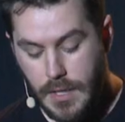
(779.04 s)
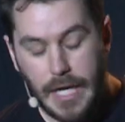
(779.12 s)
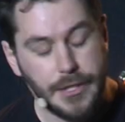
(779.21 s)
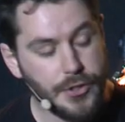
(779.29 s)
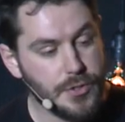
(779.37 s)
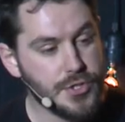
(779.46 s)

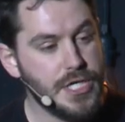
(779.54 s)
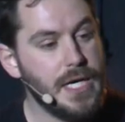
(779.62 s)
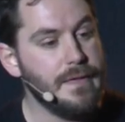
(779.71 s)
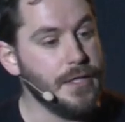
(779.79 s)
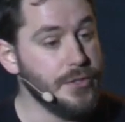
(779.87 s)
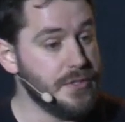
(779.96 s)
And you can
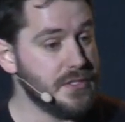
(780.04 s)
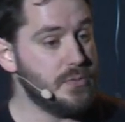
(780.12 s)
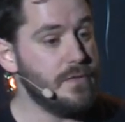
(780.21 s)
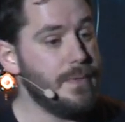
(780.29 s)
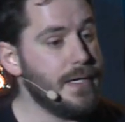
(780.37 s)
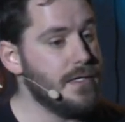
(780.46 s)
share that using
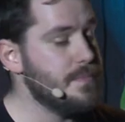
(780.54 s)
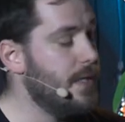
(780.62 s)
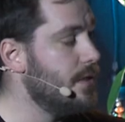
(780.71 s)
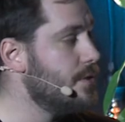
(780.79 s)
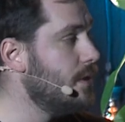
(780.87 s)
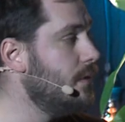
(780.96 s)
Swift Package
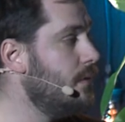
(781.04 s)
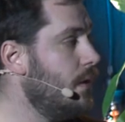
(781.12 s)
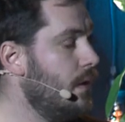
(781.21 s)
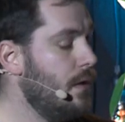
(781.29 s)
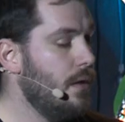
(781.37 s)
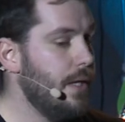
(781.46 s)
Manager
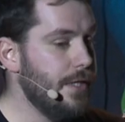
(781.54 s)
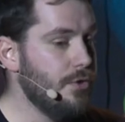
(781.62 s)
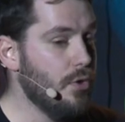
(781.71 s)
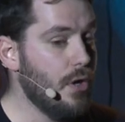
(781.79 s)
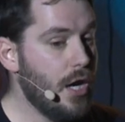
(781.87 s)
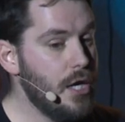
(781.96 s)
in
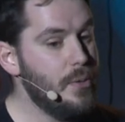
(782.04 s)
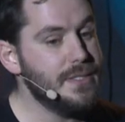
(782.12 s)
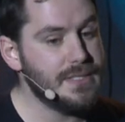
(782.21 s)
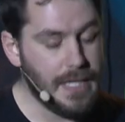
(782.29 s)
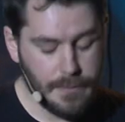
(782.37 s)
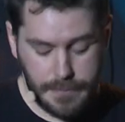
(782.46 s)
your
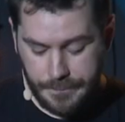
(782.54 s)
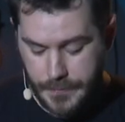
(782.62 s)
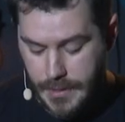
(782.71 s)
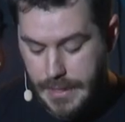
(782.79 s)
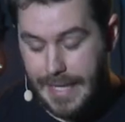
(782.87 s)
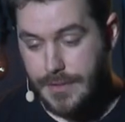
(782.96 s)
iOS app
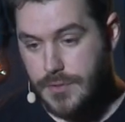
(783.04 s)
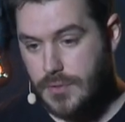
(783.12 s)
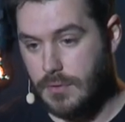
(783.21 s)
and